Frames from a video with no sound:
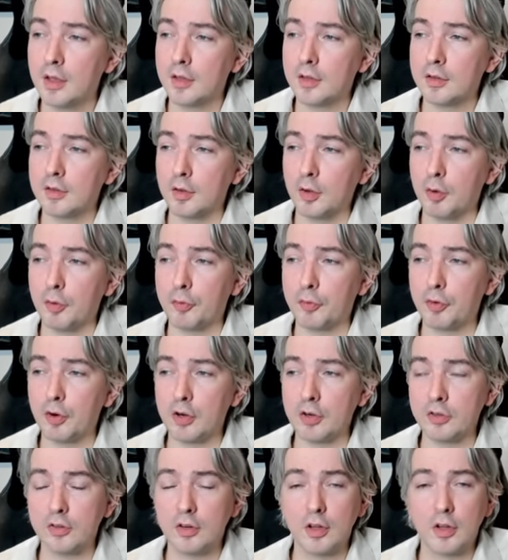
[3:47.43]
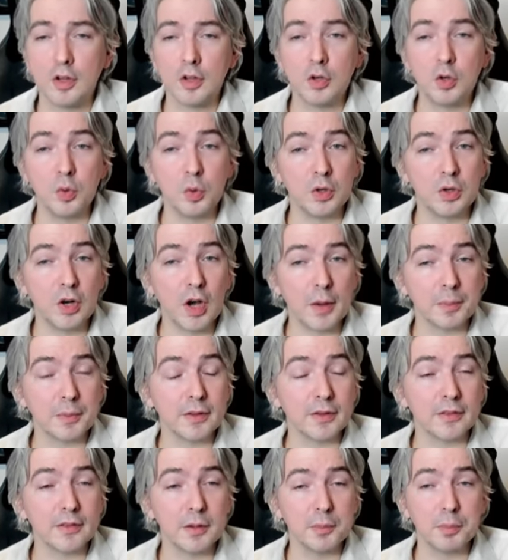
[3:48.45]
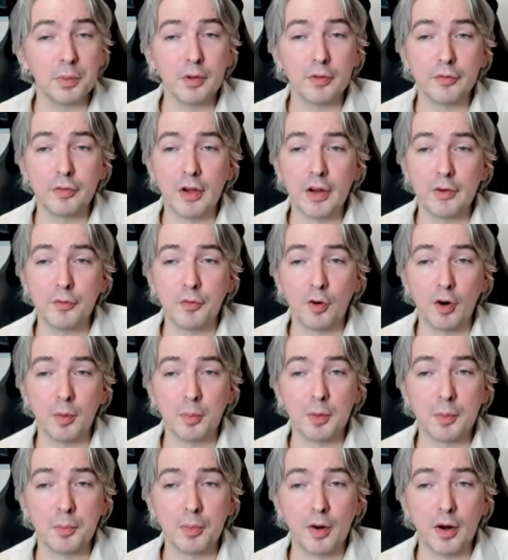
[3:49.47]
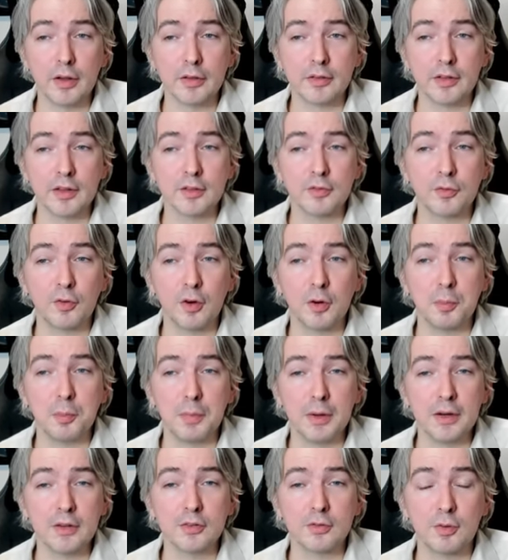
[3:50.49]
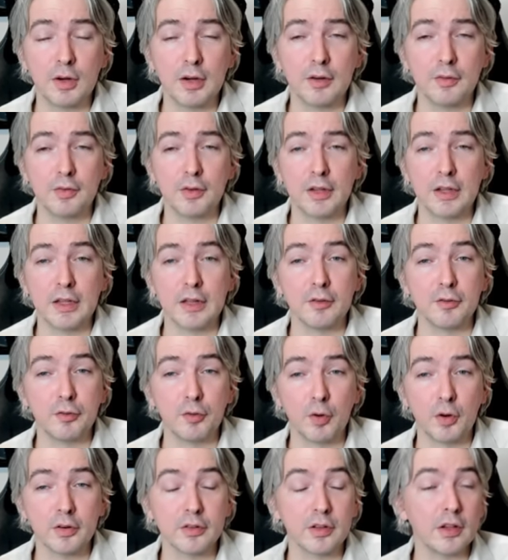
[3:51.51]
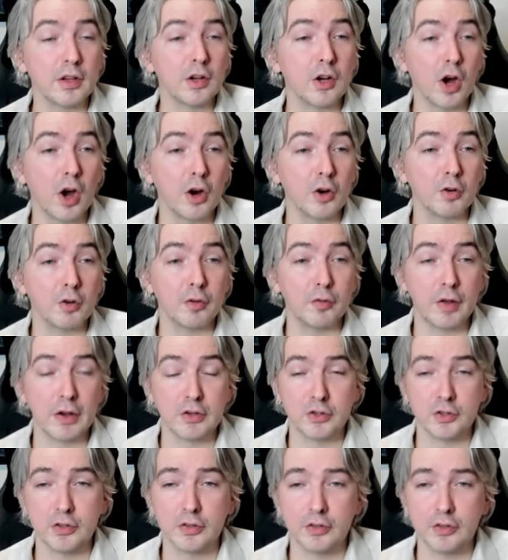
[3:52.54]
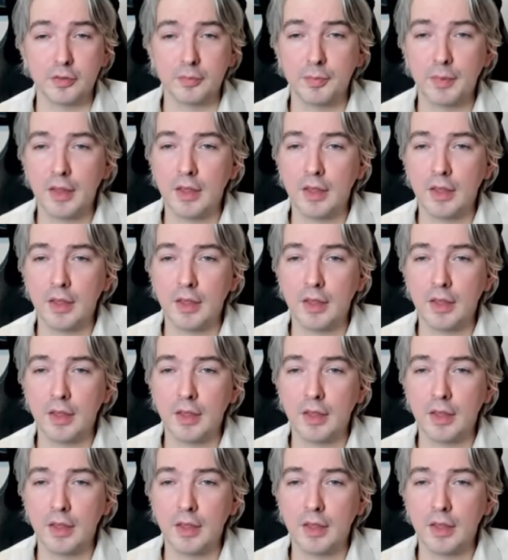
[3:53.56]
So first, to adopt a simplified form and process for administratively enforcing contraventions.